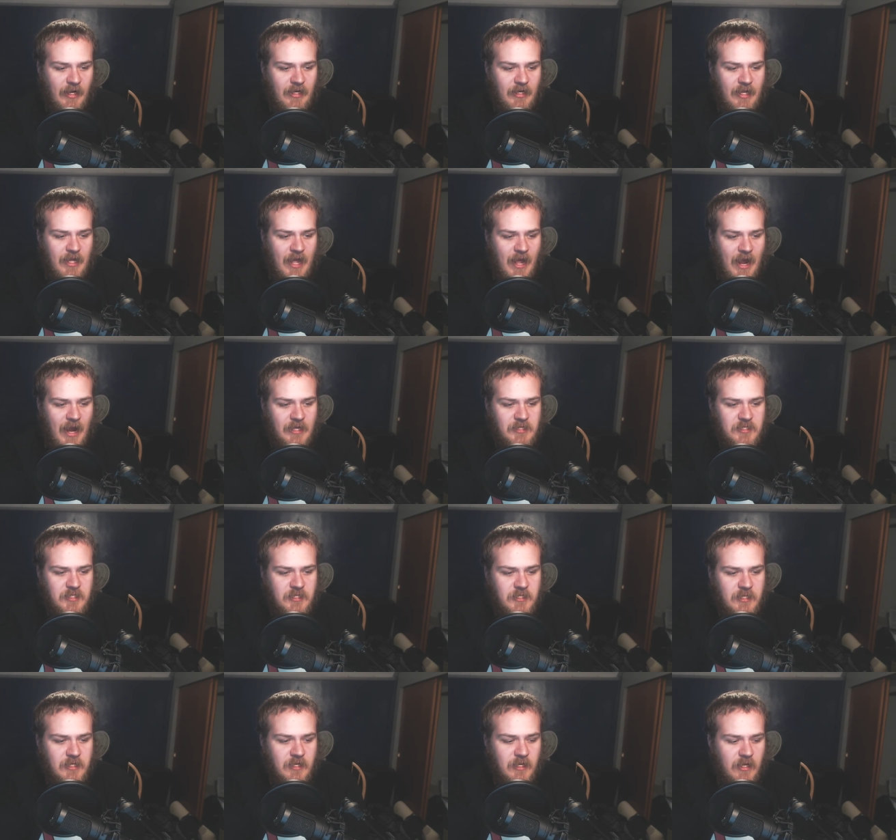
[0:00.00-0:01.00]
and he
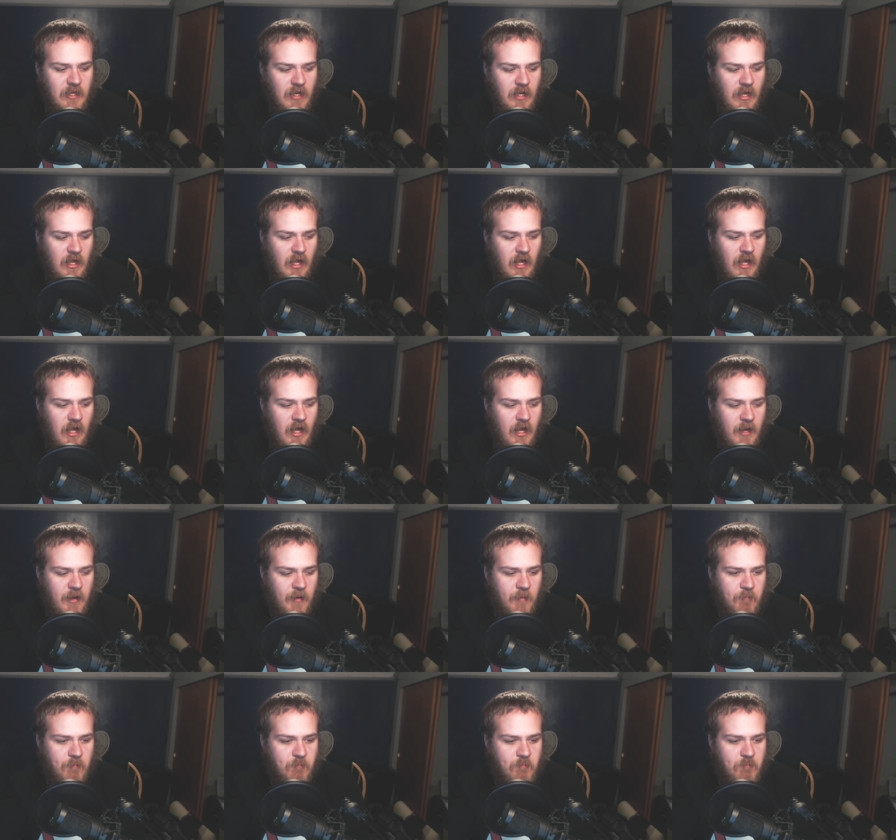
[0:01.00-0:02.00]
asked, uh,
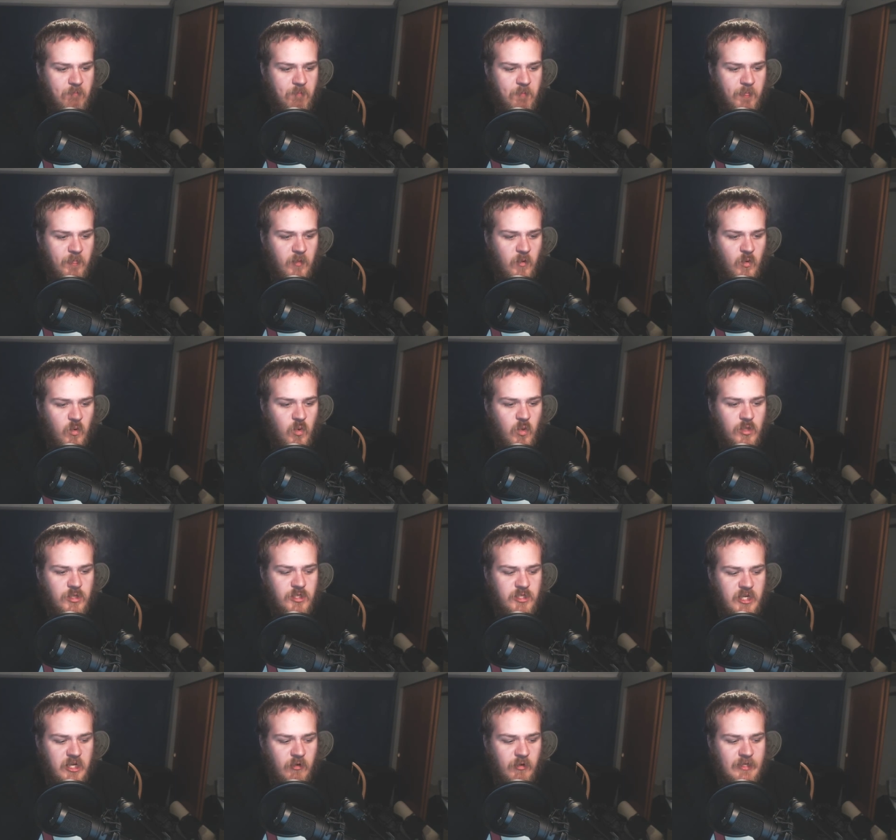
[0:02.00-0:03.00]
"Cool
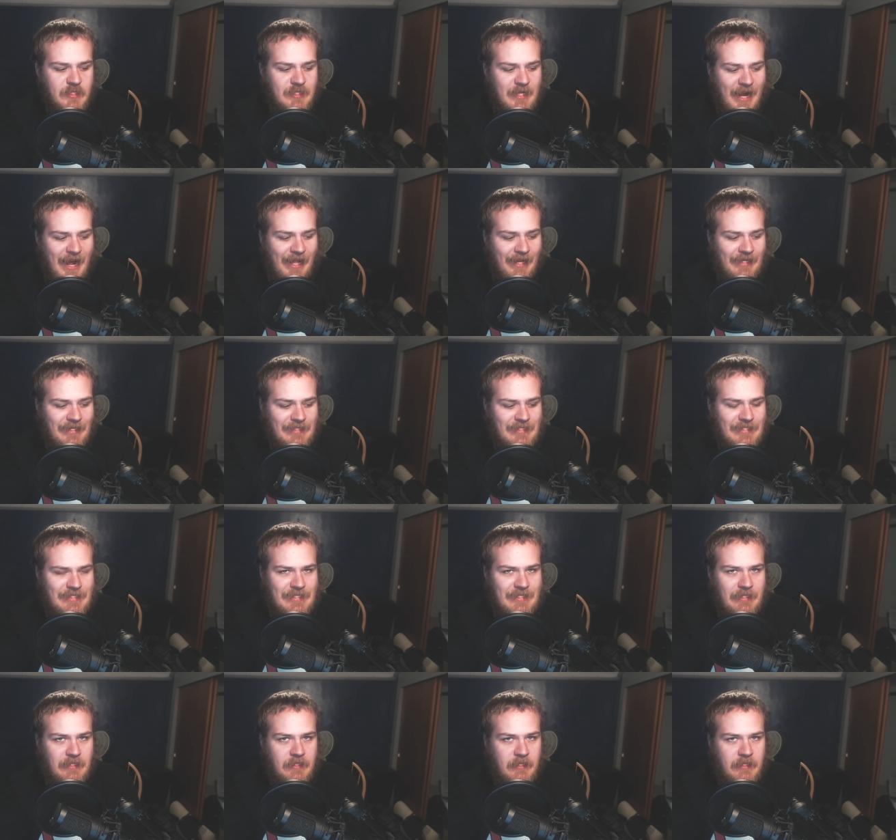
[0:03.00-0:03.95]
secret talents."